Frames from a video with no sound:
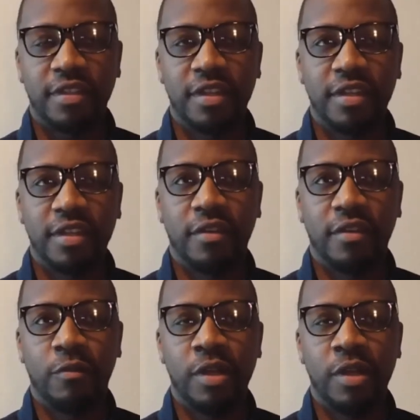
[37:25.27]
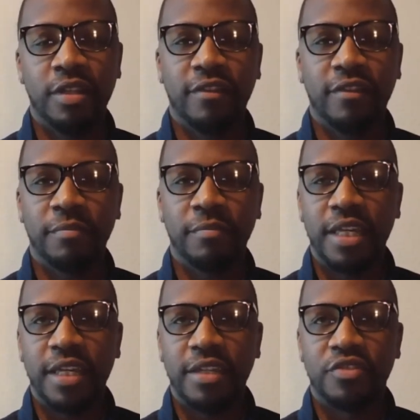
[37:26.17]
You know, one thing for me,
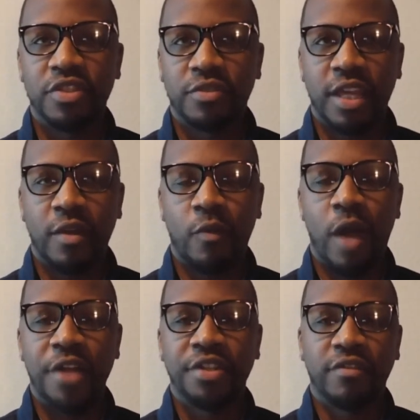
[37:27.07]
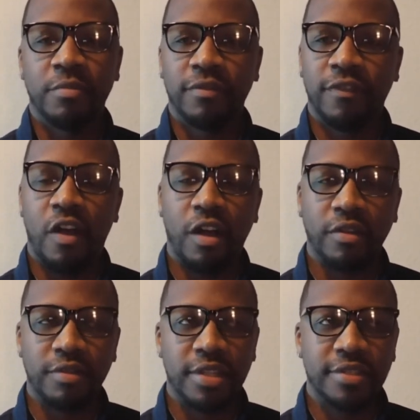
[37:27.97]
just kind of watching from afar, and
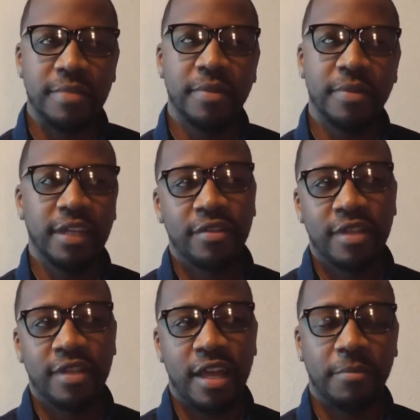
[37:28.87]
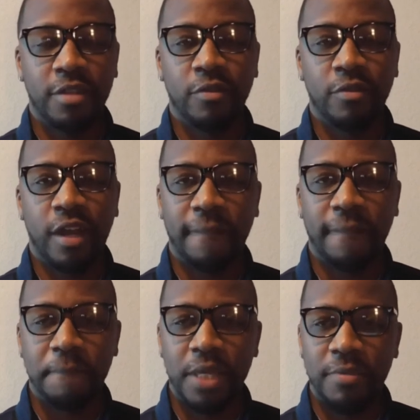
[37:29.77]
typically every time you were at a
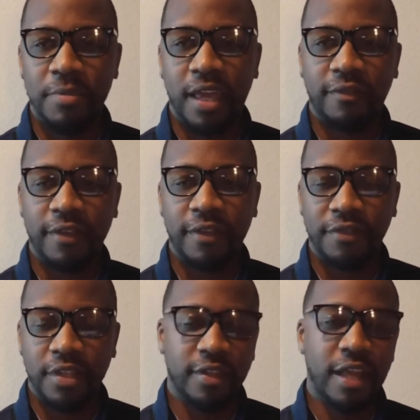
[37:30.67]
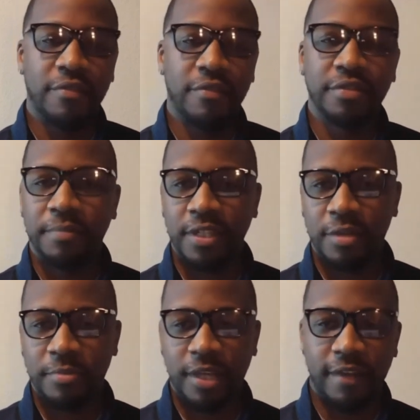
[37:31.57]
PBA 50 event, I was at a PWA
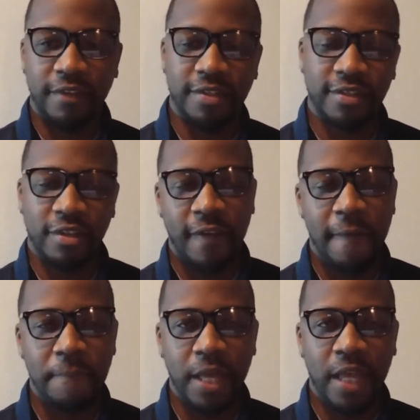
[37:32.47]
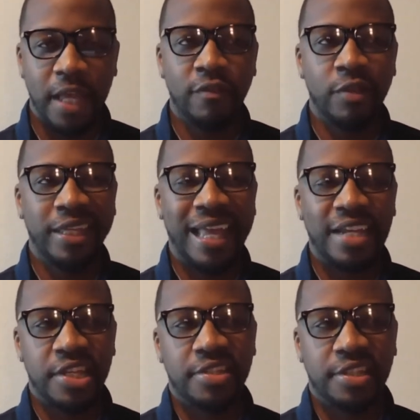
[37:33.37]
event. So I never really got a chance
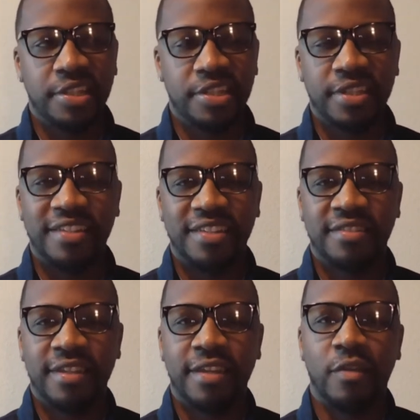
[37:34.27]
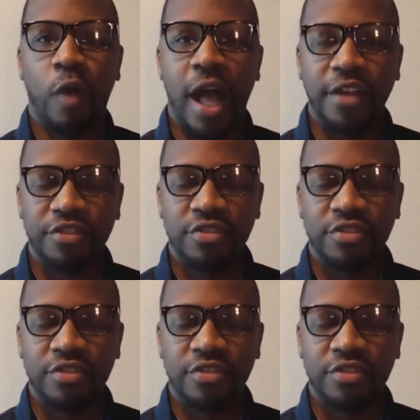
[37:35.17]
to just kind of sit and watch